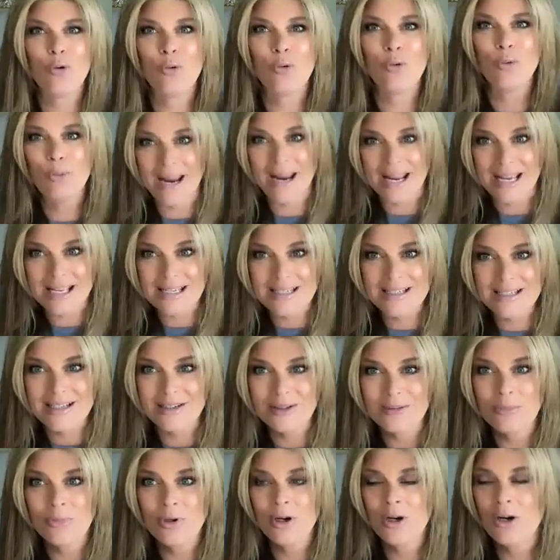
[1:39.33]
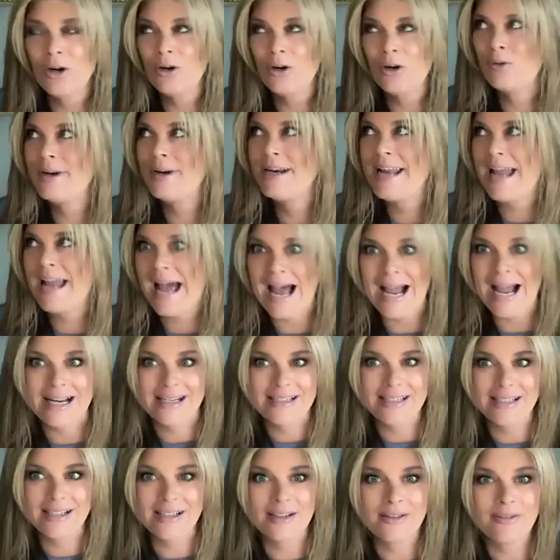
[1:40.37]
random,
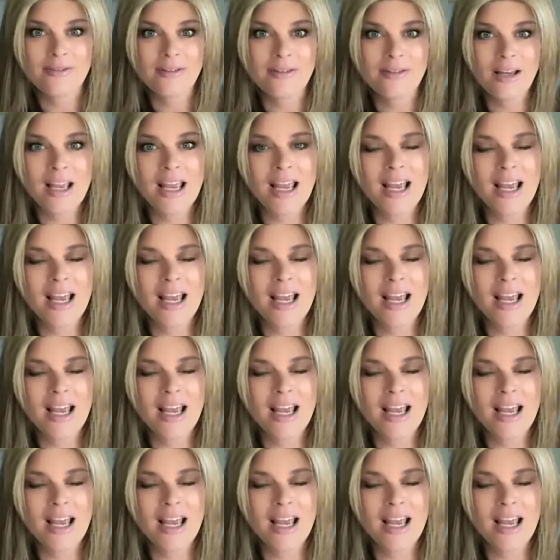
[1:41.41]
reactive,